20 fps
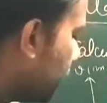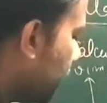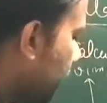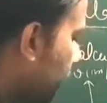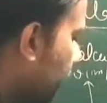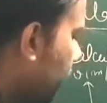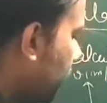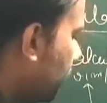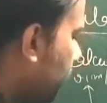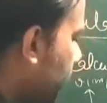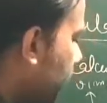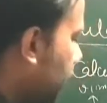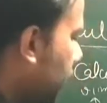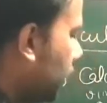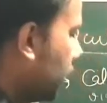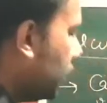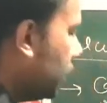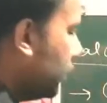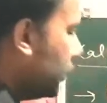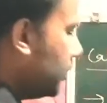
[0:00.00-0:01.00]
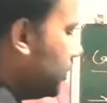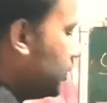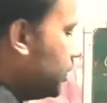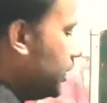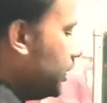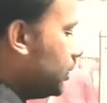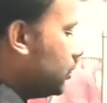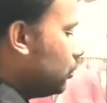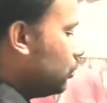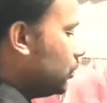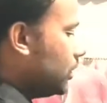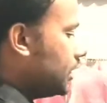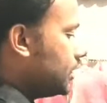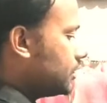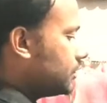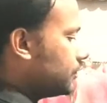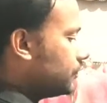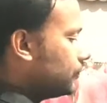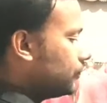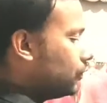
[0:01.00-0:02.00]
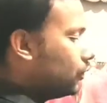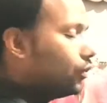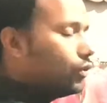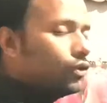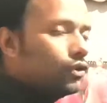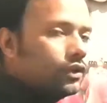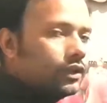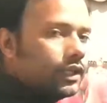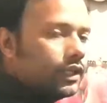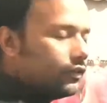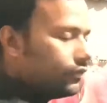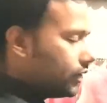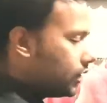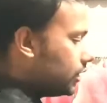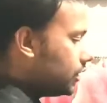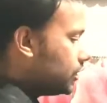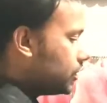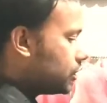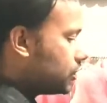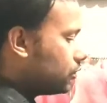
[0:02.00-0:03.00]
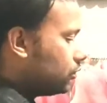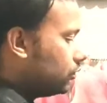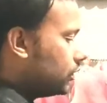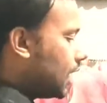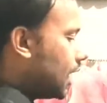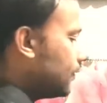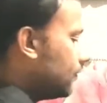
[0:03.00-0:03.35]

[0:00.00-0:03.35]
It will be T2 is 4, T1 is 2, that